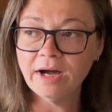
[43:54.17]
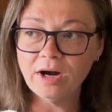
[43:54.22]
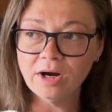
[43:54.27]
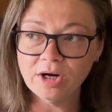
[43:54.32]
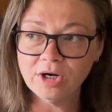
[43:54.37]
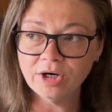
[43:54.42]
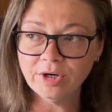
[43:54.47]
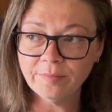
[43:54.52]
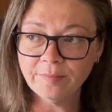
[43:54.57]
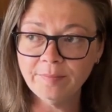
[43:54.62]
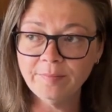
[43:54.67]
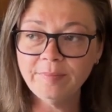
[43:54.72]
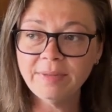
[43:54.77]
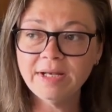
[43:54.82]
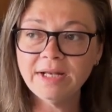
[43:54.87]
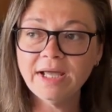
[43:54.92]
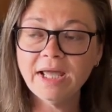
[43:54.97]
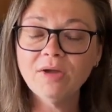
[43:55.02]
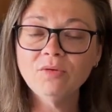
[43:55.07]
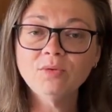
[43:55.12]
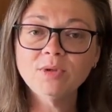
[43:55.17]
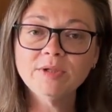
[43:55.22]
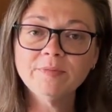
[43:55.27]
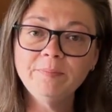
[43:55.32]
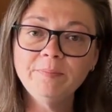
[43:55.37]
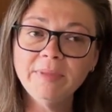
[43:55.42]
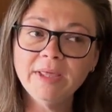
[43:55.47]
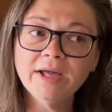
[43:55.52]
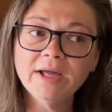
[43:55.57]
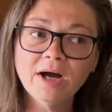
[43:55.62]
arm, but I will
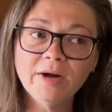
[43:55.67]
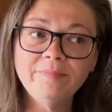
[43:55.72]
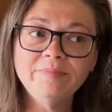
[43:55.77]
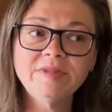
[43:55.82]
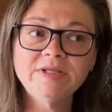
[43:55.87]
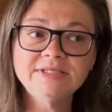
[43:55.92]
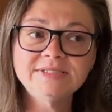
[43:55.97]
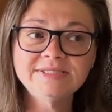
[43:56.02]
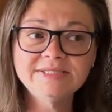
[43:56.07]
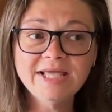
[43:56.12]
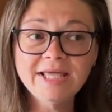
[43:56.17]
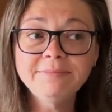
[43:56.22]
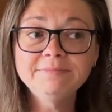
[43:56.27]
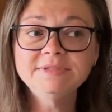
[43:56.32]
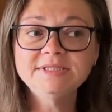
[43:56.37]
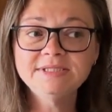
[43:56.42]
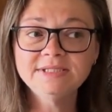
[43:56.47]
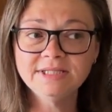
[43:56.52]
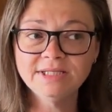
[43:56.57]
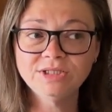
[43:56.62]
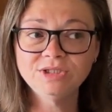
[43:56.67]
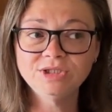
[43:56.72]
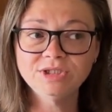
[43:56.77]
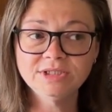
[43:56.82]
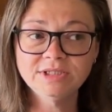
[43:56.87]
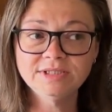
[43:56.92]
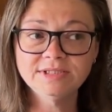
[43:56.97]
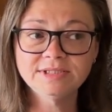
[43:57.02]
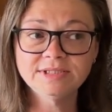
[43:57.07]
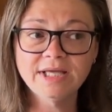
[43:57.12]
pick up the same
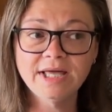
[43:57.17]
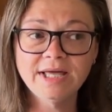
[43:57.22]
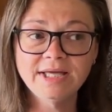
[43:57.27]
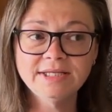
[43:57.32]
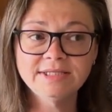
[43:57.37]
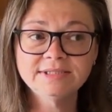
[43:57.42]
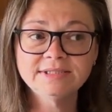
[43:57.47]
stitches as